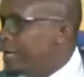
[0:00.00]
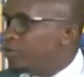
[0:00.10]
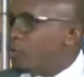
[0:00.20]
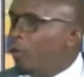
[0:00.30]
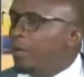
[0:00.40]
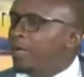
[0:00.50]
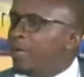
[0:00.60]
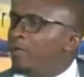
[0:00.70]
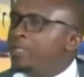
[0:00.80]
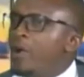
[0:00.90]
So
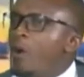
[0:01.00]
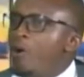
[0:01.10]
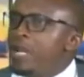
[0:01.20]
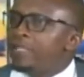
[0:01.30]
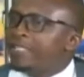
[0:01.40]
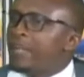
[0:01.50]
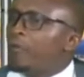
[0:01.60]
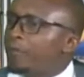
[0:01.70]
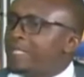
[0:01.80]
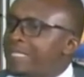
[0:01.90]
the only set of
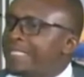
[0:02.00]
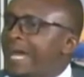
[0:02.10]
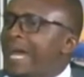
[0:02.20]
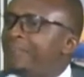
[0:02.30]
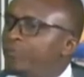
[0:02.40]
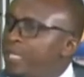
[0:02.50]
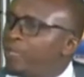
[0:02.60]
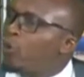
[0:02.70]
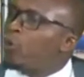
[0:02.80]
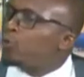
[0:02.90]
persons that can really
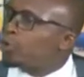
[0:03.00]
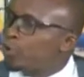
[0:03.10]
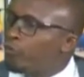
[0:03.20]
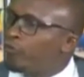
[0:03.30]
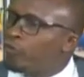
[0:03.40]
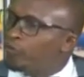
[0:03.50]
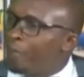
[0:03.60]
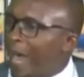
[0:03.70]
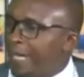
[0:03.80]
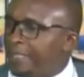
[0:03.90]
control vote
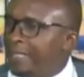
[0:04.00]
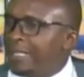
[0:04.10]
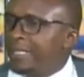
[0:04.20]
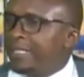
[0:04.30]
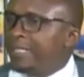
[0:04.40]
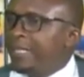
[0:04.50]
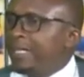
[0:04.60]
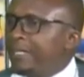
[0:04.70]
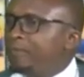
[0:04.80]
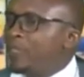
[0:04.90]
buying,
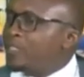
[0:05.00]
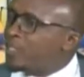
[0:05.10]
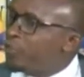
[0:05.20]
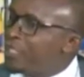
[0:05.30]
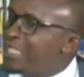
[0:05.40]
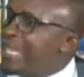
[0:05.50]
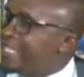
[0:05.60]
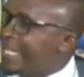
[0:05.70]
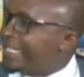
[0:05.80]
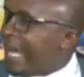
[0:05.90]
uh, the security
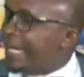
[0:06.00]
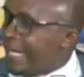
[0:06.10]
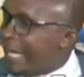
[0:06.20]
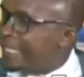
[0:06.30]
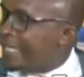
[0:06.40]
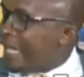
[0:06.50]
agents are there, they are